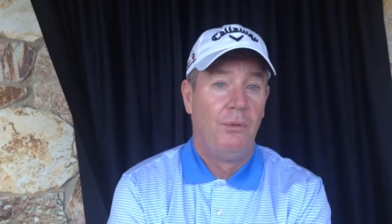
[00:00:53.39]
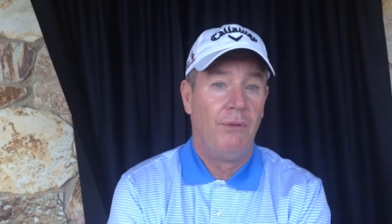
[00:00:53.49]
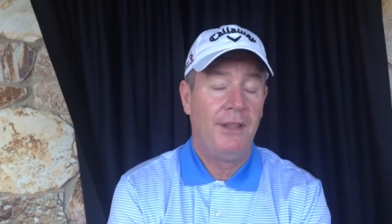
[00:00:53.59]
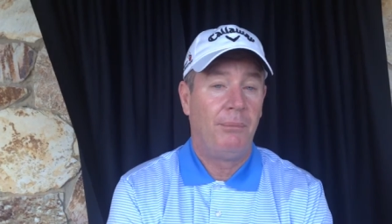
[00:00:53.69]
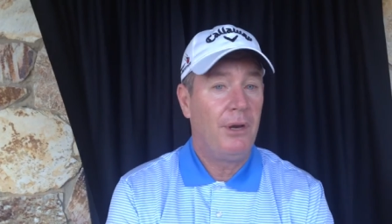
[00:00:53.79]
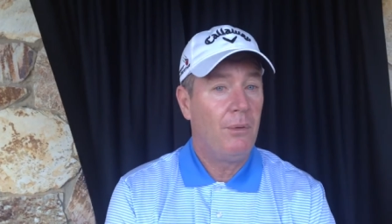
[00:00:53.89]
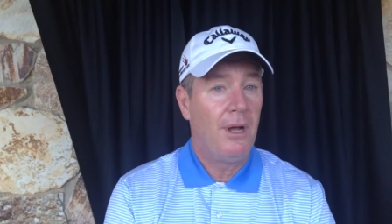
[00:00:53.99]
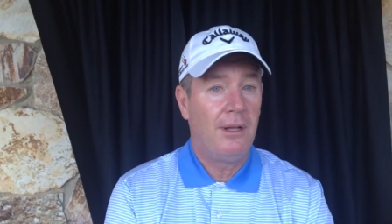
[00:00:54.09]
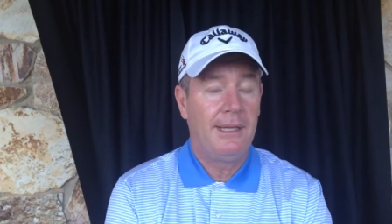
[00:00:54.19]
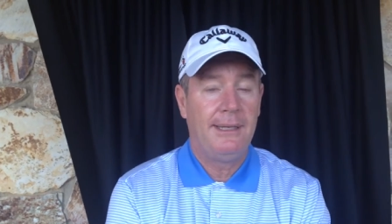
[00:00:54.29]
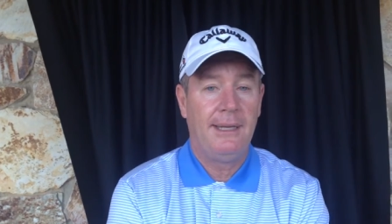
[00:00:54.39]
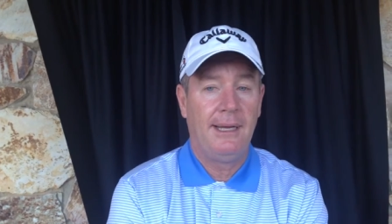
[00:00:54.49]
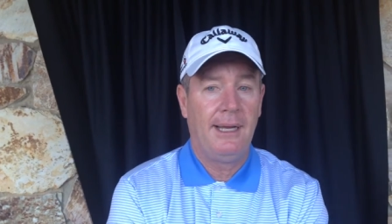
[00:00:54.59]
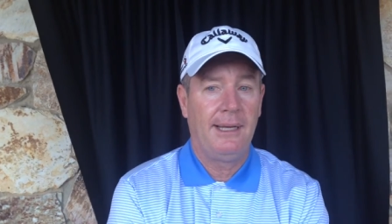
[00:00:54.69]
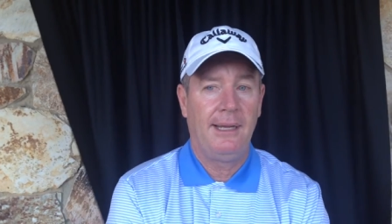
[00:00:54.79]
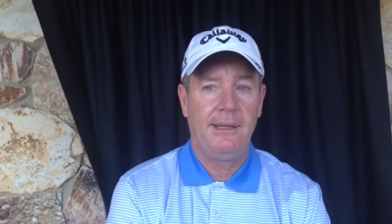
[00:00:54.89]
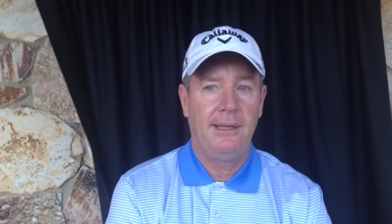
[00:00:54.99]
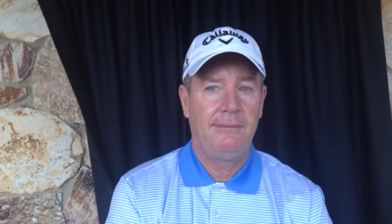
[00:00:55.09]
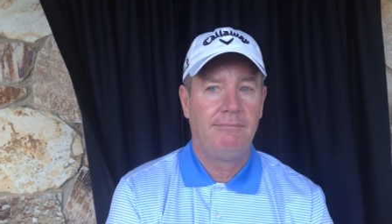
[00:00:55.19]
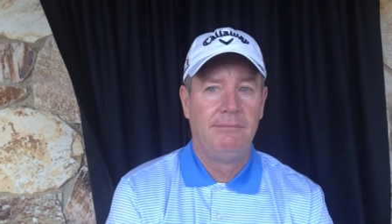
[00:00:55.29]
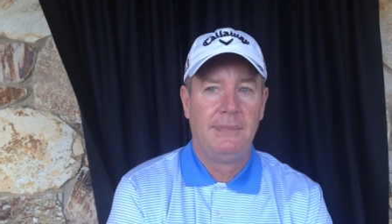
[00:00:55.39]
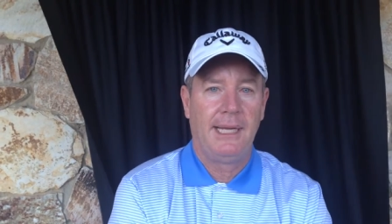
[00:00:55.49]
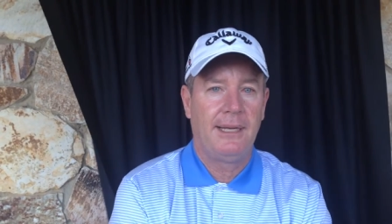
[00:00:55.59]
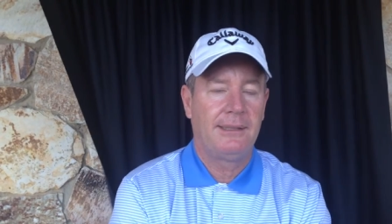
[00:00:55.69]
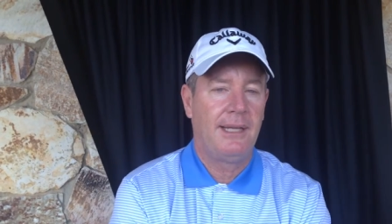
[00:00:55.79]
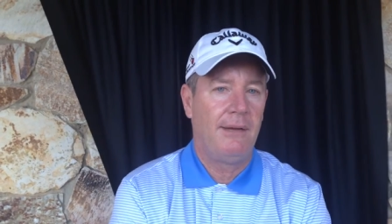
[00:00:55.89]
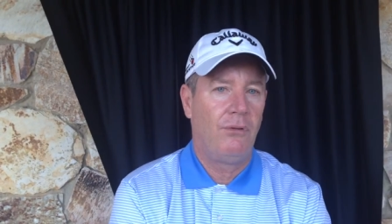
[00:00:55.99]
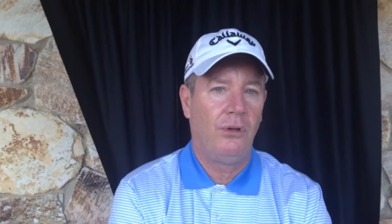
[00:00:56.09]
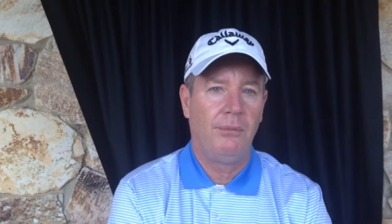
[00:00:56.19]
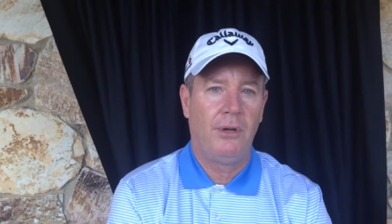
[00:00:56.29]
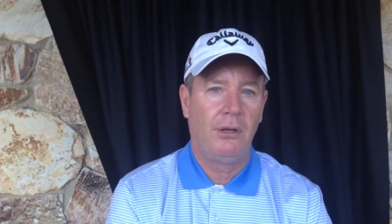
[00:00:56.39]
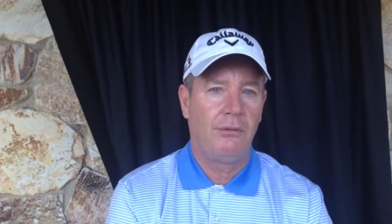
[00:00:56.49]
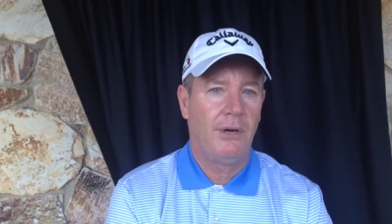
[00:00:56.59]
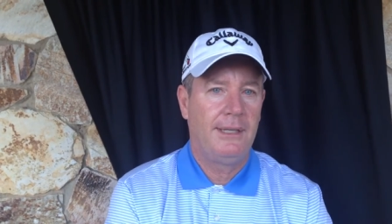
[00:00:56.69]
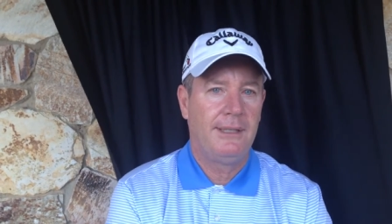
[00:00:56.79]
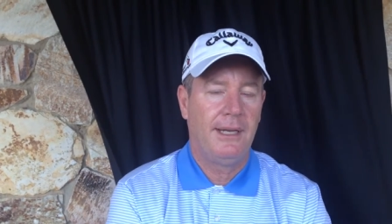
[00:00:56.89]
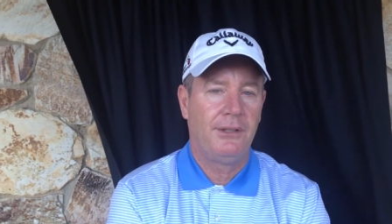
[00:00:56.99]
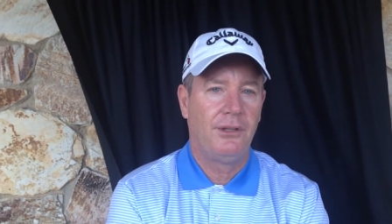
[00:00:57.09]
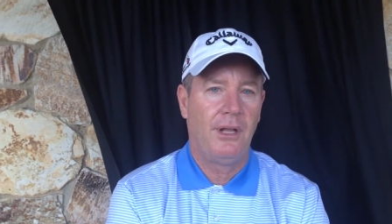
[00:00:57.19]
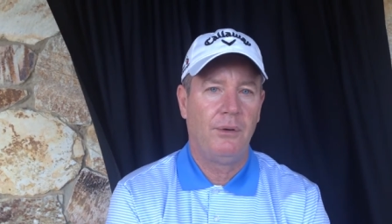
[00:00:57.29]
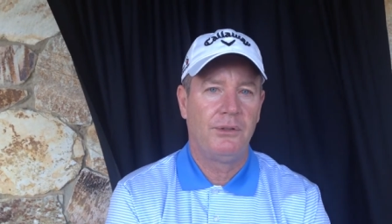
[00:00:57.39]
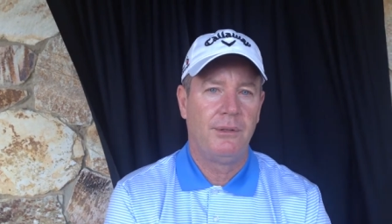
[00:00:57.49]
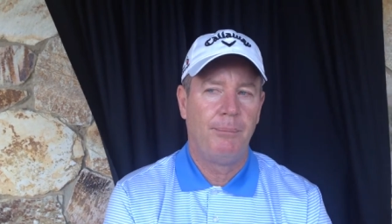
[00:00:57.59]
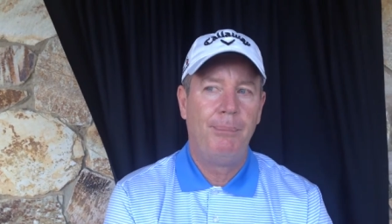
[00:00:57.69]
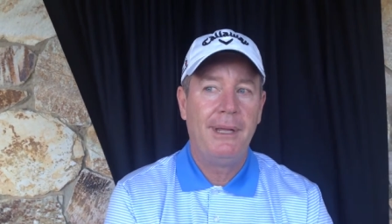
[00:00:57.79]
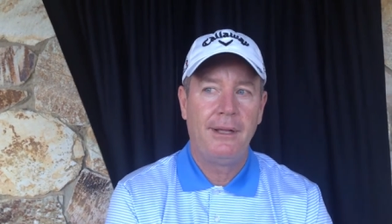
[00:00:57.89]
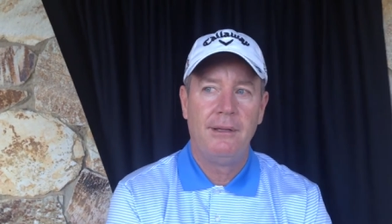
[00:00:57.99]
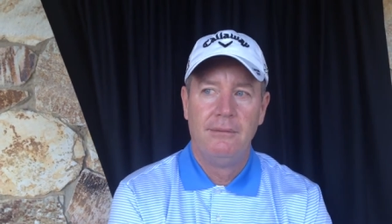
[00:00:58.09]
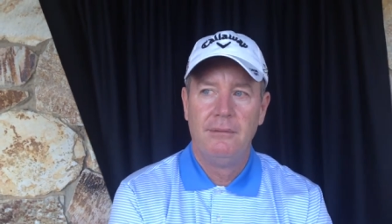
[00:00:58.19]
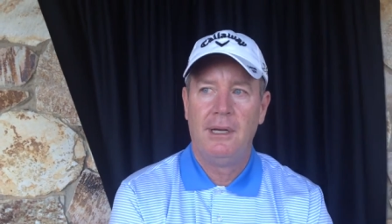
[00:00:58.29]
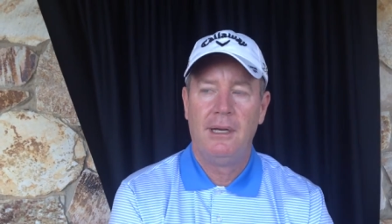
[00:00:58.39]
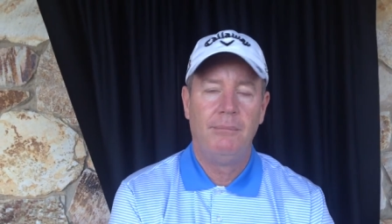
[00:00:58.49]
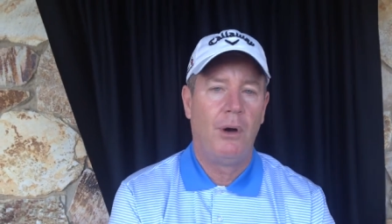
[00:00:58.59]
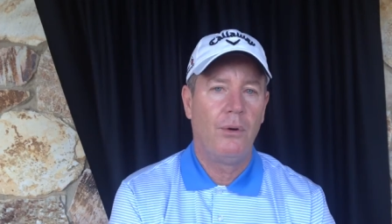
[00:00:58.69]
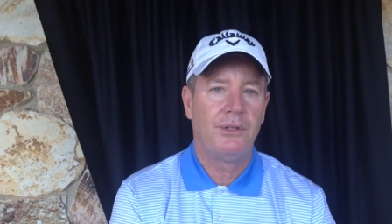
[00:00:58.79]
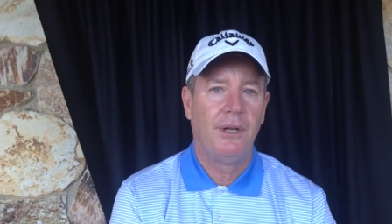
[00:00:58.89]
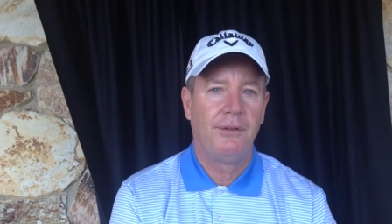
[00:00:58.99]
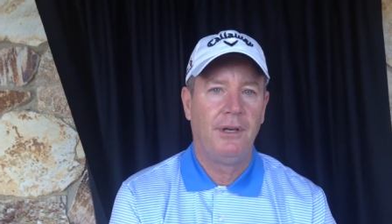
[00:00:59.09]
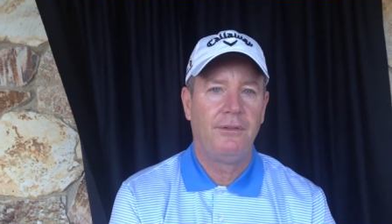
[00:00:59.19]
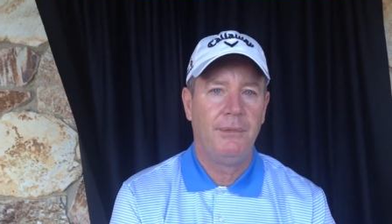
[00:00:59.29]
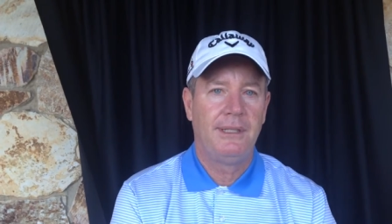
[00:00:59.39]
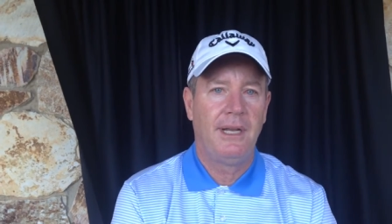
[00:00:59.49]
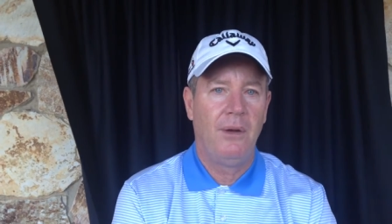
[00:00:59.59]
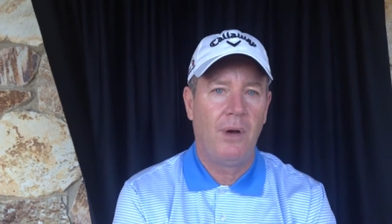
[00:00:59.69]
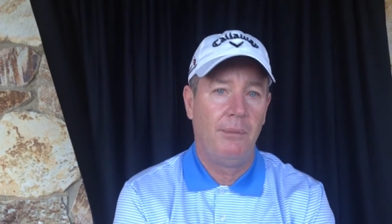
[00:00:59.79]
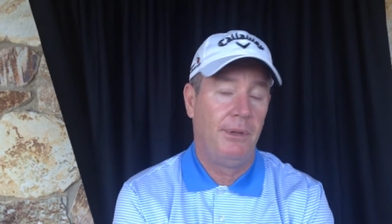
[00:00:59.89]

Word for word: we read them pretty well, and uh, I, I, I got to say I rolled the ball great today. So that was the big uh, bonus out there for me today why I